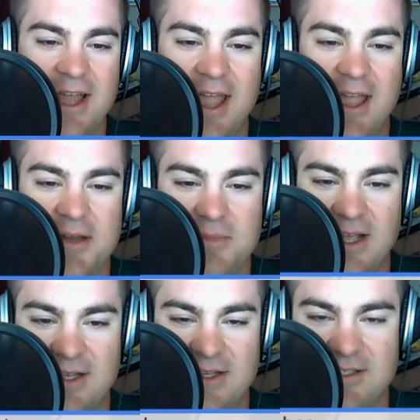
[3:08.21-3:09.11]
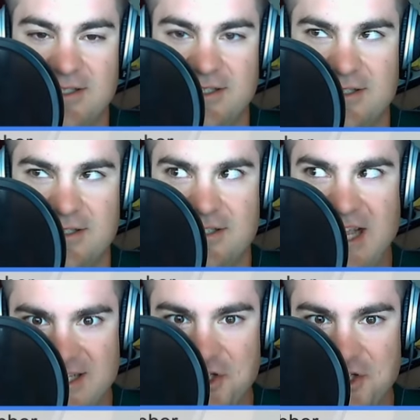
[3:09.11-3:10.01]
and because
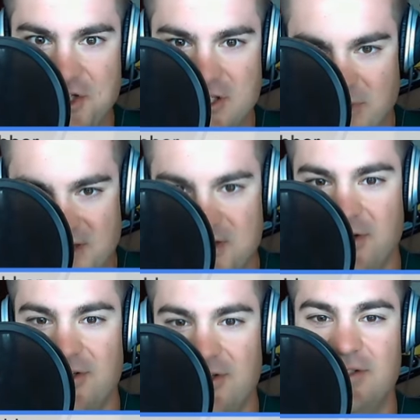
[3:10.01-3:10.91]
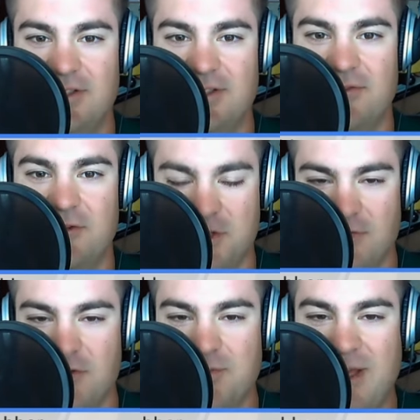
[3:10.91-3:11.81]
Test Kitchen's busser for
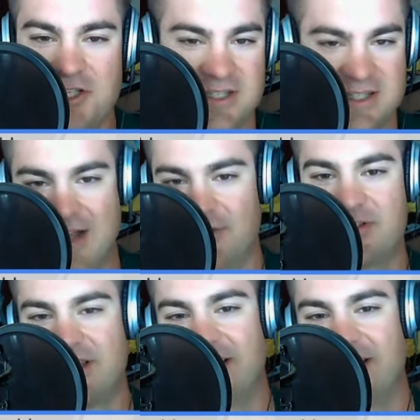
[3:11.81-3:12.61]
server spec just downloads the